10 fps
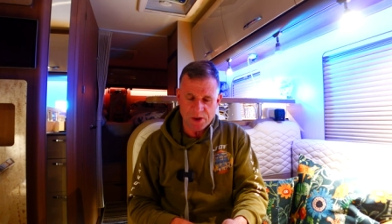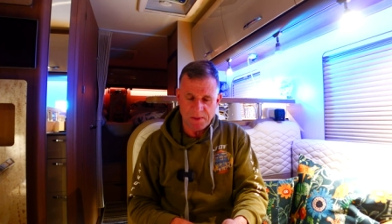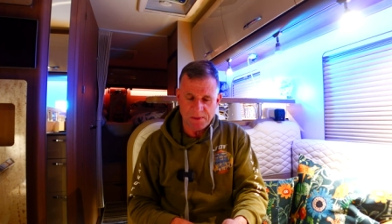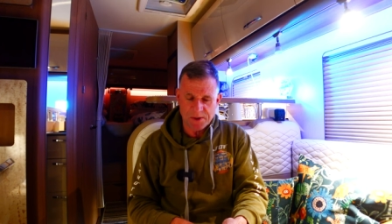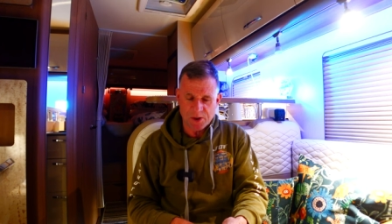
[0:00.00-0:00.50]

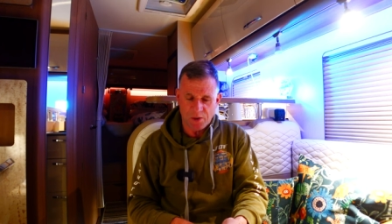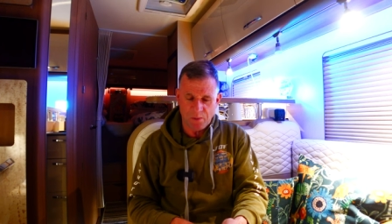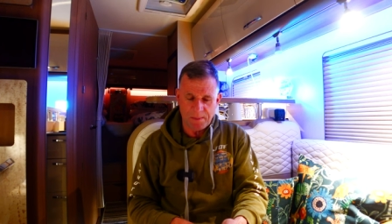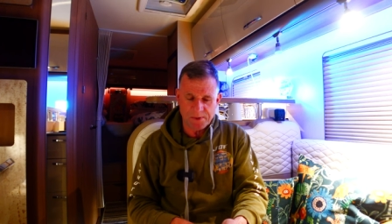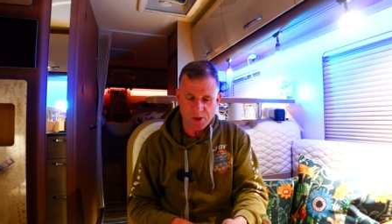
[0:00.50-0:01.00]
some images on
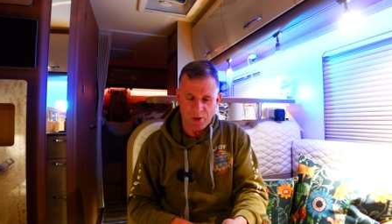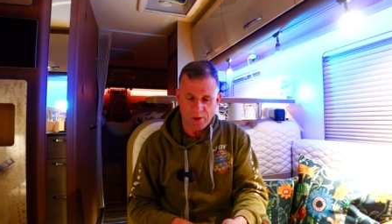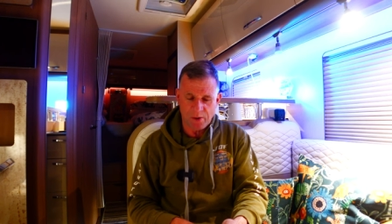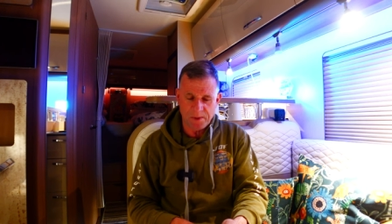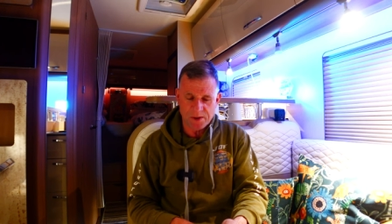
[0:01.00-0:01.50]
the website
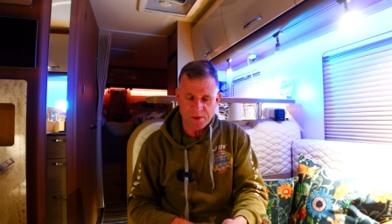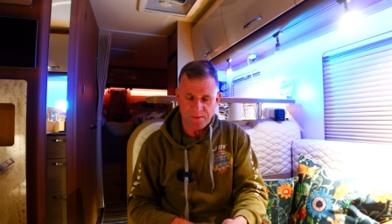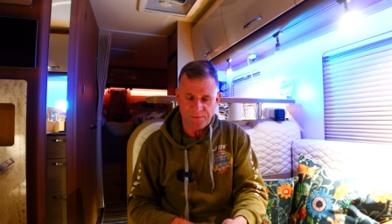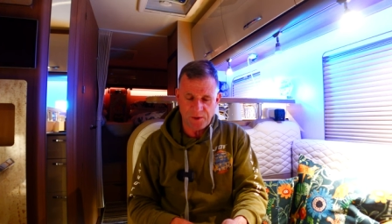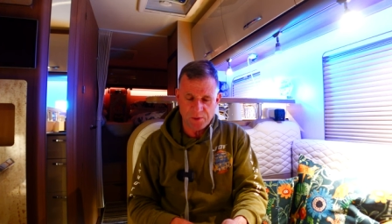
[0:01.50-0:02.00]
are images
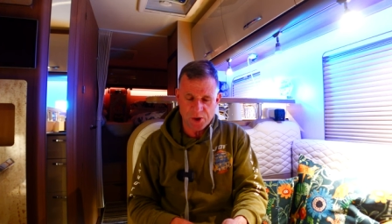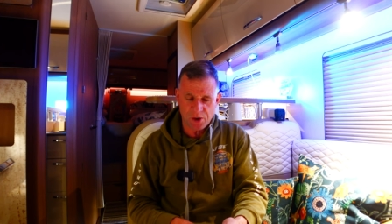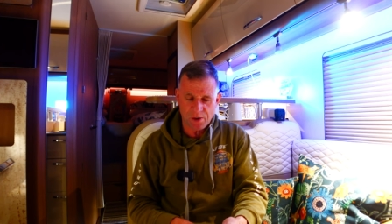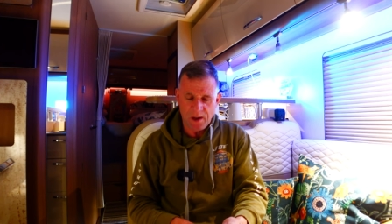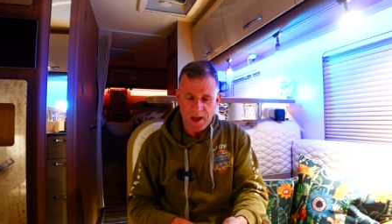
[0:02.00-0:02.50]
of the
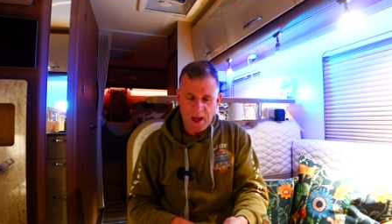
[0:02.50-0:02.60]
future